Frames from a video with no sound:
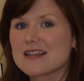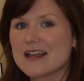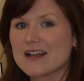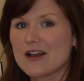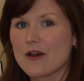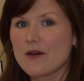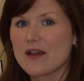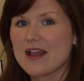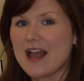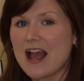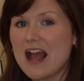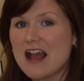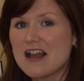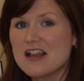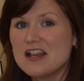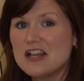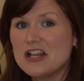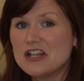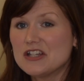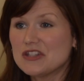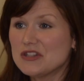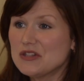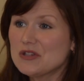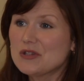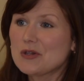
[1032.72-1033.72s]
they're going at,
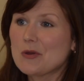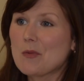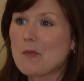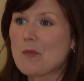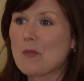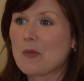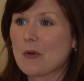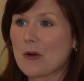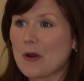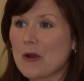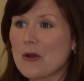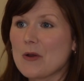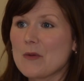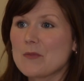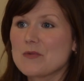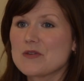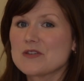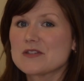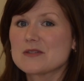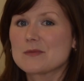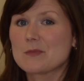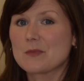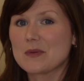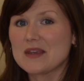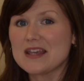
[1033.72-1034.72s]
you can probe the
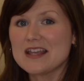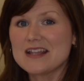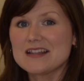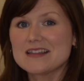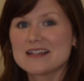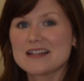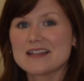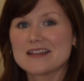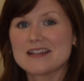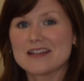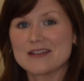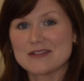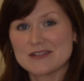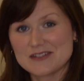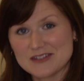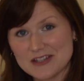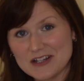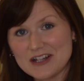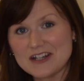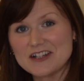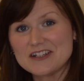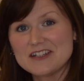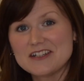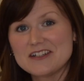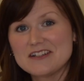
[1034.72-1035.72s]
speed that the
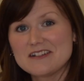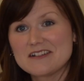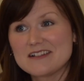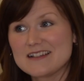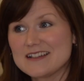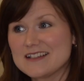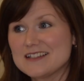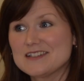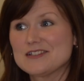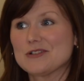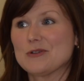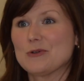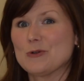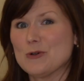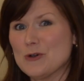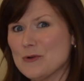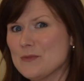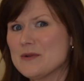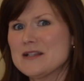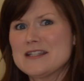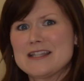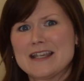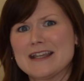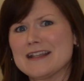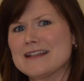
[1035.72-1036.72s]
sun is
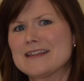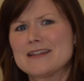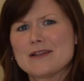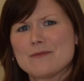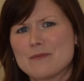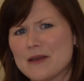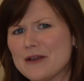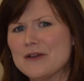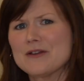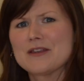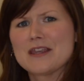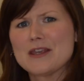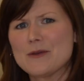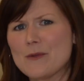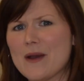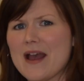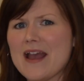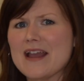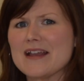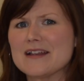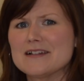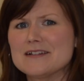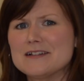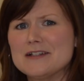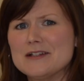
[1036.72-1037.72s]
orbiting the Milky
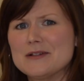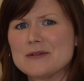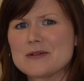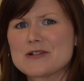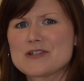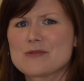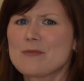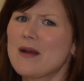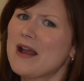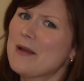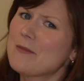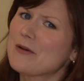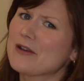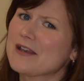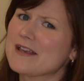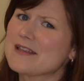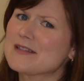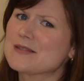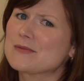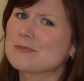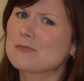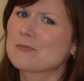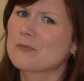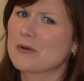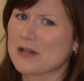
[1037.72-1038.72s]
Way, which in my book
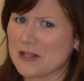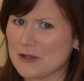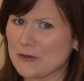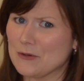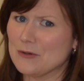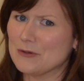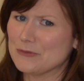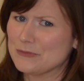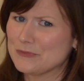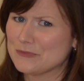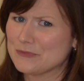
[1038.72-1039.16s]
is pretty cool.